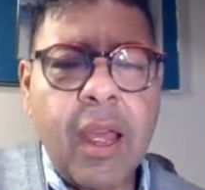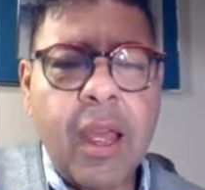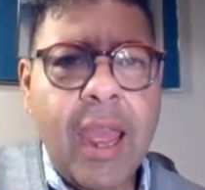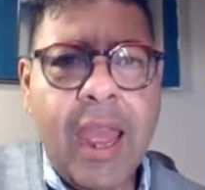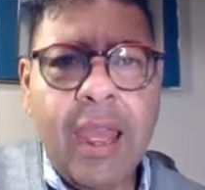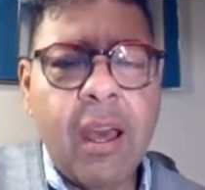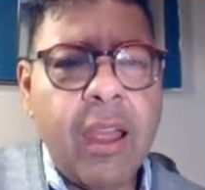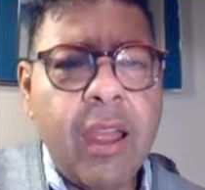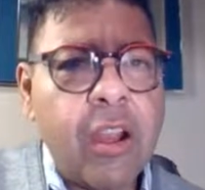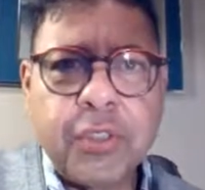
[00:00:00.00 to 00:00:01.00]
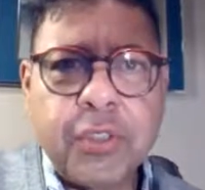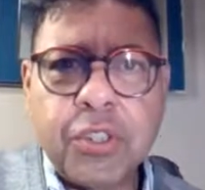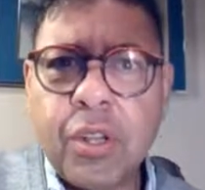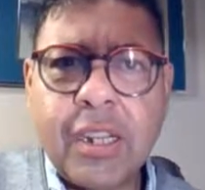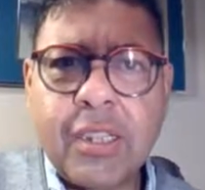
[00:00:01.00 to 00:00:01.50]
AI,
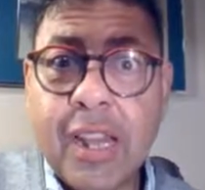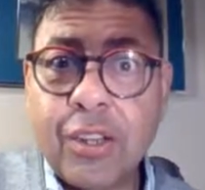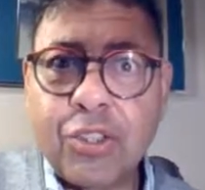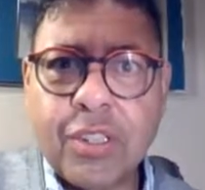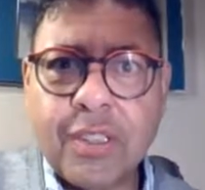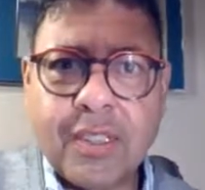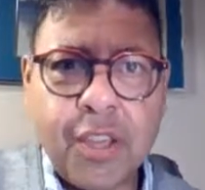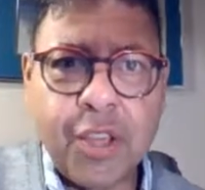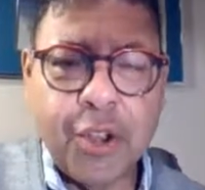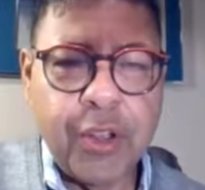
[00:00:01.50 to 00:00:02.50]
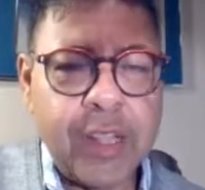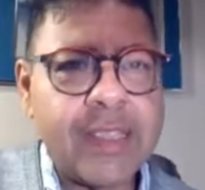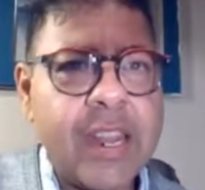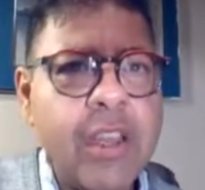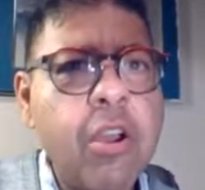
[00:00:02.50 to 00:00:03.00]
artificial intelligence, is here. It's
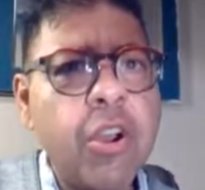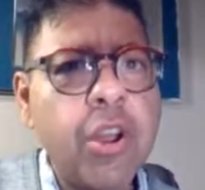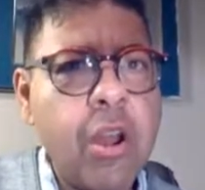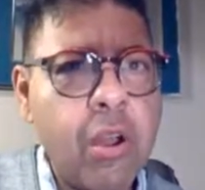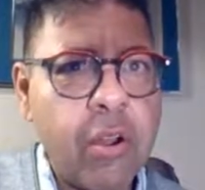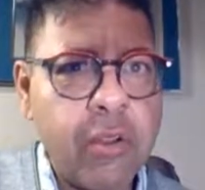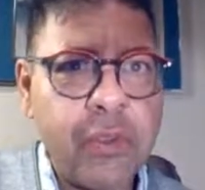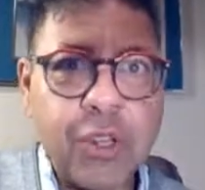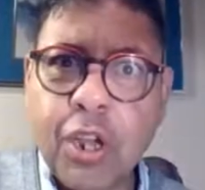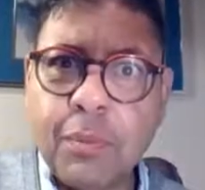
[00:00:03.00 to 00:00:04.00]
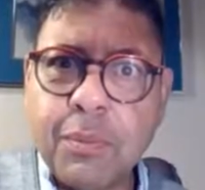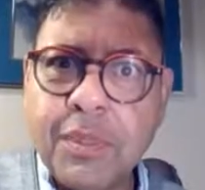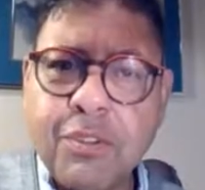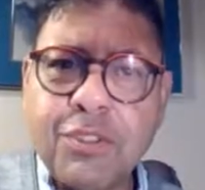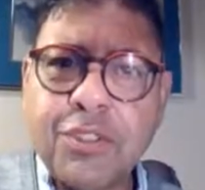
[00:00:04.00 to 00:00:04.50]
getting harder and harder for job
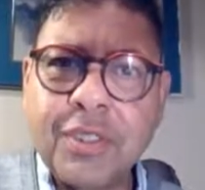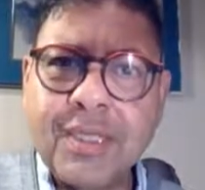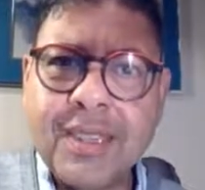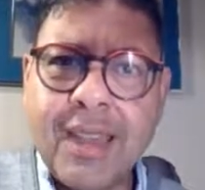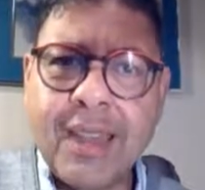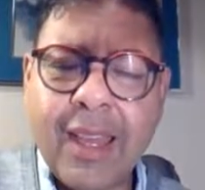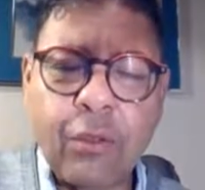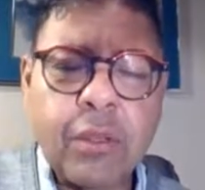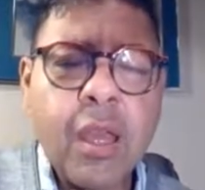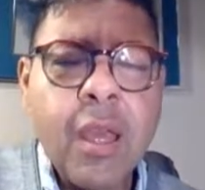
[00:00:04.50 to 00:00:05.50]
seekers to stand out.